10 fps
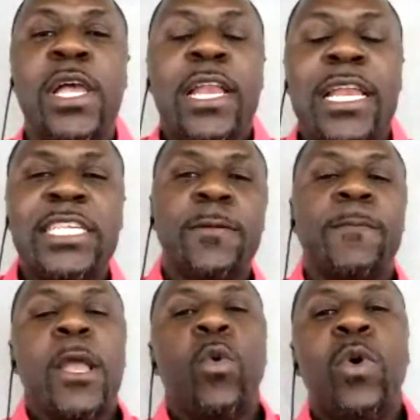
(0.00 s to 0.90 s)
Listen,
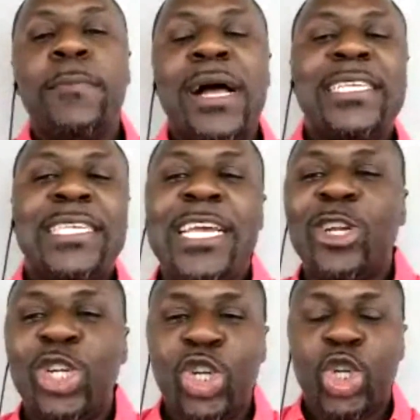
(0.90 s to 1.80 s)
one of my
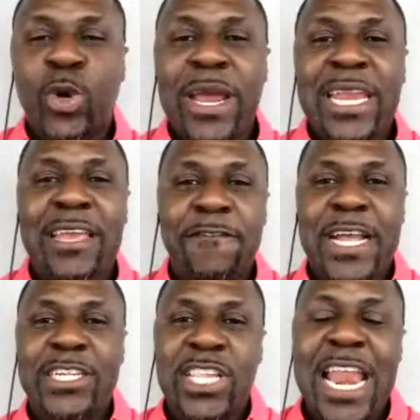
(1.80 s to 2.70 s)
signature training
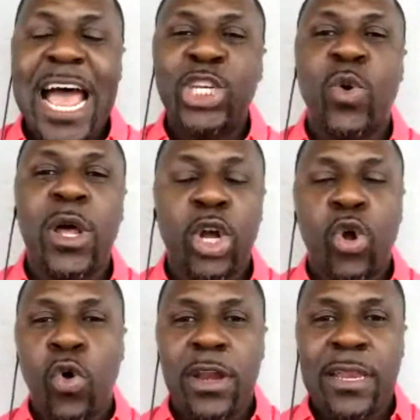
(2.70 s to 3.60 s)
events that I do on a
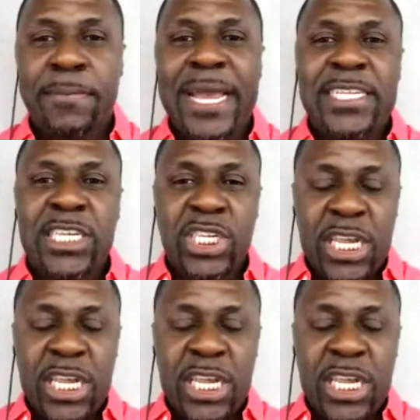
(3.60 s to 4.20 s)
quarterly basis